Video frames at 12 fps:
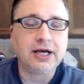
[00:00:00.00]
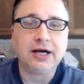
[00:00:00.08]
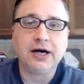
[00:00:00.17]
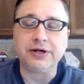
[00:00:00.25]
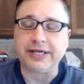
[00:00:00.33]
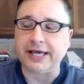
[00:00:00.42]

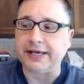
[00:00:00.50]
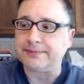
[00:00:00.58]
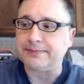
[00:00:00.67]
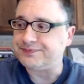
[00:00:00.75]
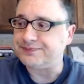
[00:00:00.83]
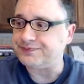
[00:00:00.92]
Okay.
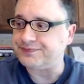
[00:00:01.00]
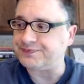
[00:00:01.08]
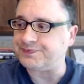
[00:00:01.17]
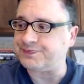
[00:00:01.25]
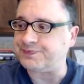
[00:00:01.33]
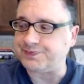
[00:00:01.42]

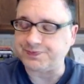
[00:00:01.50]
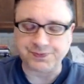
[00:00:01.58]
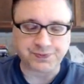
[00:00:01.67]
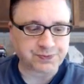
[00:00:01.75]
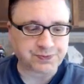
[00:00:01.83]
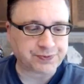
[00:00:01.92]

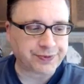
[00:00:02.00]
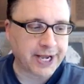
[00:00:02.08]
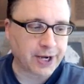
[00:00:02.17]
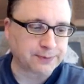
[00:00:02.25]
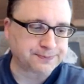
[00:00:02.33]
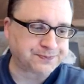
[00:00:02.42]

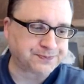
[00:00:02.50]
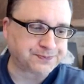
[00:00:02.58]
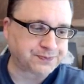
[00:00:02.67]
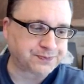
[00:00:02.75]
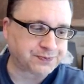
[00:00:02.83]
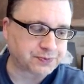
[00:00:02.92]
Now,
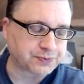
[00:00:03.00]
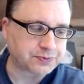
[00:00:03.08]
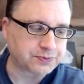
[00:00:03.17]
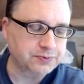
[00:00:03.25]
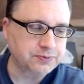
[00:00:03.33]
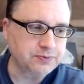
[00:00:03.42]

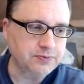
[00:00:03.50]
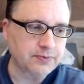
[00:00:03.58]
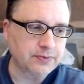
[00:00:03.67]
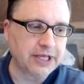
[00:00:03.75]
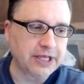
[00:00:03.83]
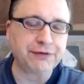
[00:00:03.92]

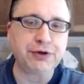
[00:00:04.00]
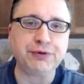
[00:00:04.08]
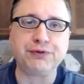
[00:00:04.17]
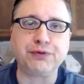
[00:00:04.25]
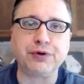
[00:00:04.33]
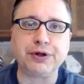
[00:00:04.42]
if
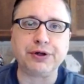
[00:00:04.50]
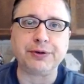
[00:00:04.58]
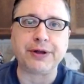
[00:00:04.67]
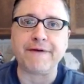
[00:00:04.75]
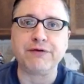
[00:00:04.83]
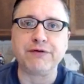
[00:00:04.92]
you've
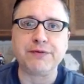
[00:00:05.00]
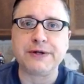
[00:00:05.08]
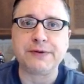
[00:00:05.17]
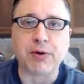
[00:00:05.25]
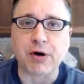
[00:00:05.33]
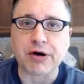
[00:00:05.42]
ever been a
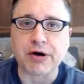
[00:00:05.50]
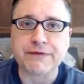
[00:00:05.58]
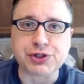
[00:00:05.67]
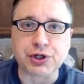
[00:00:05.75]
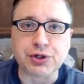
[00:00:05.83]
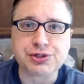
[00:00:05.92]
part of a
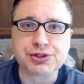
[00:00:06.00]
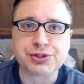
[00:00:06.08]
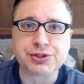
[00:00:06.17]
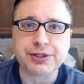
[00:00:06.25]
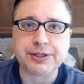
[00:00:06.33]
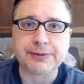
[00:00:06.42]

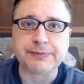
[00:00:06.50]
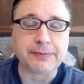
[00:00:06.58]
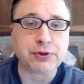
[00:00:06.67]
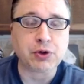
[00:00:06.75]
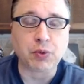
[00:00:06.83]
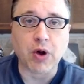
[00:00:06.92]
church, maybe
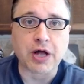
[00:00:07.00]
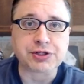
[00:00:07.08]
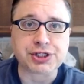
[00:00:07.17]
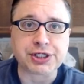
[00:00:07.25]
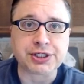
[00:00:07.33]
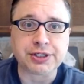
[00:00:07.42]
you're
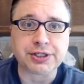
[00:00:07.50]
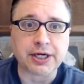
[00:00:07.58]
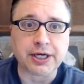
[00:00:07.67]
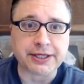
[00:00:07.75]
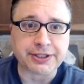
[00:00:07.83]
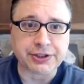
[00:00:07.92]
watching,
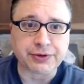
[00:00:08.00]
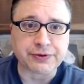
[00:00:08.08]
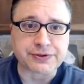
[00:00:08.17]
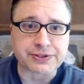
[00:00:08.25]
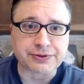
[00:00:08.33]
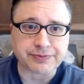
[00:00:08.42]

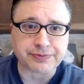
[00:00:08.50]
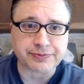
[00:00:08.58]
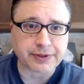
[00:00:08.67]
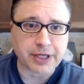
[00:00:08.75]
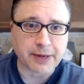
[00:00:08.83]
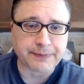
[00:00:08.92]
there's a
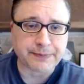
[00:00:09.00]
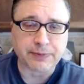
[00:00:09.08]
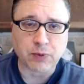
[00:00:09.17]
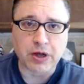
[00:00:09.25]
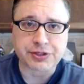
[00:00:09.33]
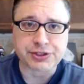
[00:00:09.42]
couple people
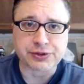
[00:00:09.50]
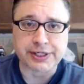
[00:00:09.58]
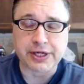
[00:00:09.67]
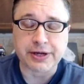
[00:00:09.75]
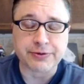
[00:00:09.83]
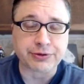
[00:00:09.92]
watching right
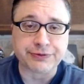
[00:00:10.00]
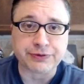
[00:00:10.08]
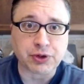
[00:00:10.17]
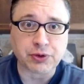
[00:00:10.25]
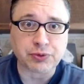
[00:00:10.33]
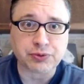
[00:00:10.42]
now, I don't even
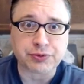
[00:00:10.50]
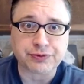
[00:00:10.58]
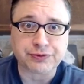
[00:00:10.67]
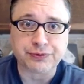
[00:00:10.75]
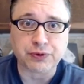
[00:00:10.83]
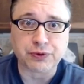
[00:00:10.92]
know
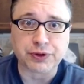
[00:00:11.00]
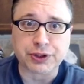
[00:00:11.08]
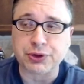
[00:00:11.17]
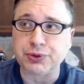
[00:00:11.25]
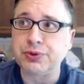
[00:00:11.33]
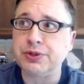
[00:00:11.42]
fully
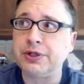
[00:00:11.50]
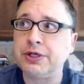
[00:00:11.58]
who.